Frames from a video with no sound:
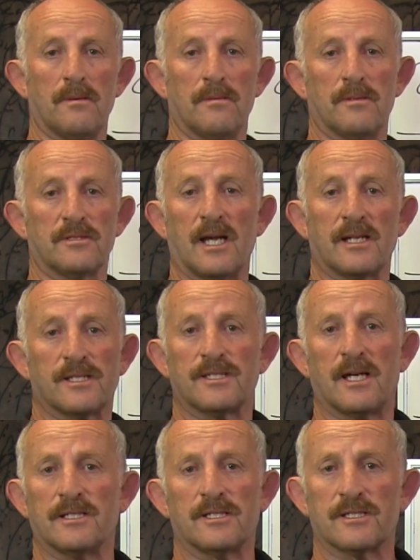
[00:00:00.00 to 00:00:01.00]
the targets
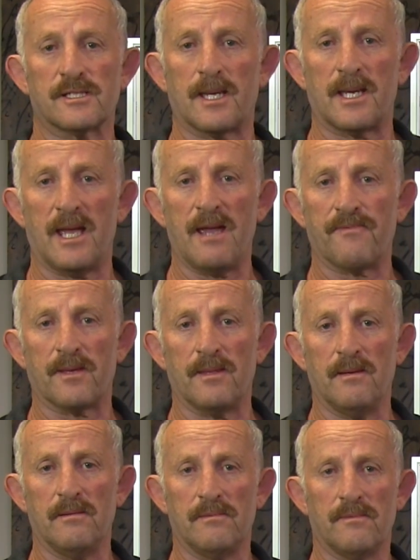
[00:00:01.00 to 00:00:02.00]
aren't just going to happen
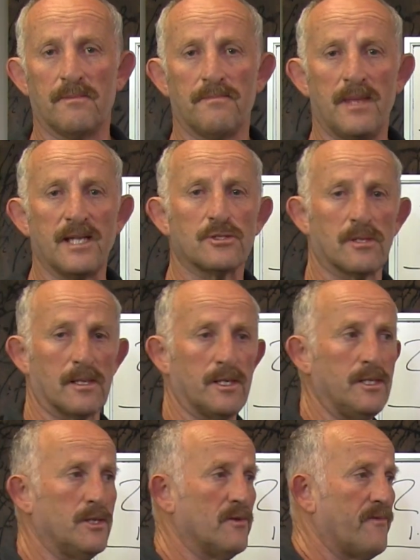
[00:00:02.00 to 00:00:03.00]

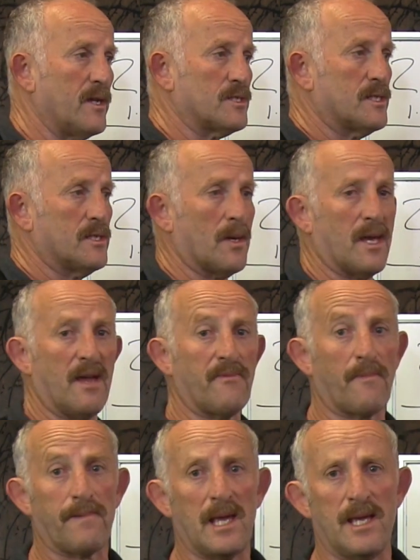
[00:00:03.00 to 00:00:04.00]
naturally. You've actually got to have
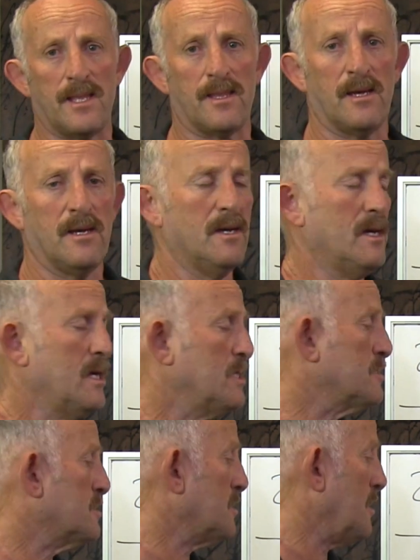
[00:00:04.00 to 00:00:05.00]
a plan
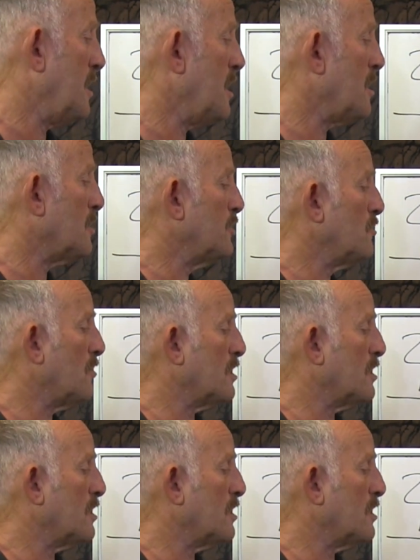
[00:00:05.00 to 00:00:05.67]
as to how you